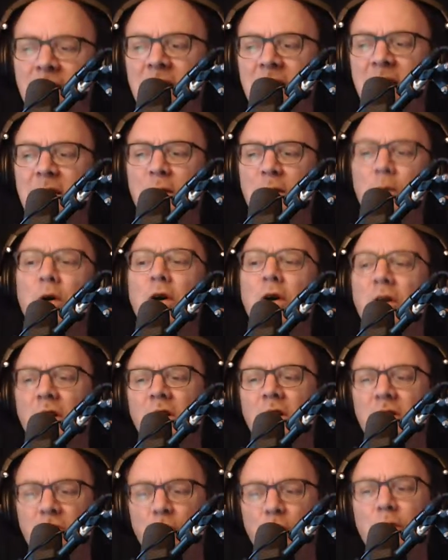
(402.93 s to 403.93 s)
the
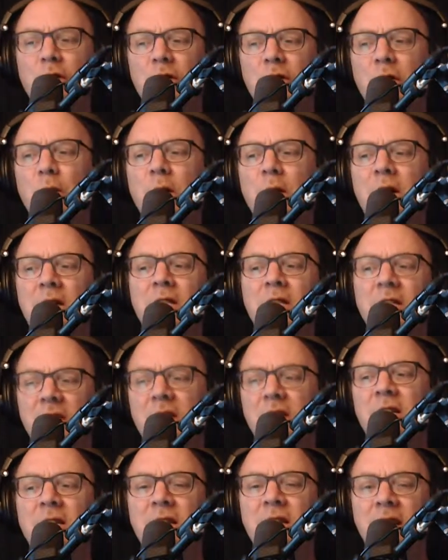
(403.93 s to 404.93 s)
workers were the ones
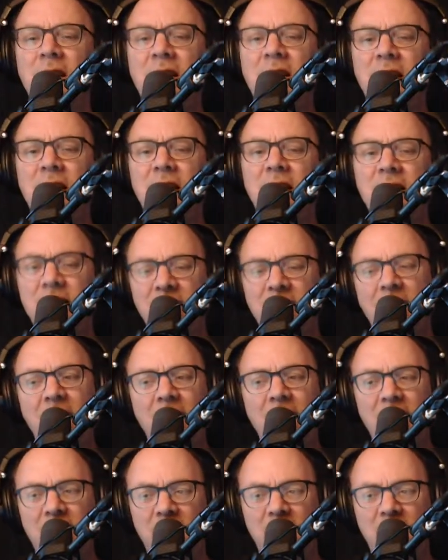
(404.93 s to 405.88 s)
on the attack.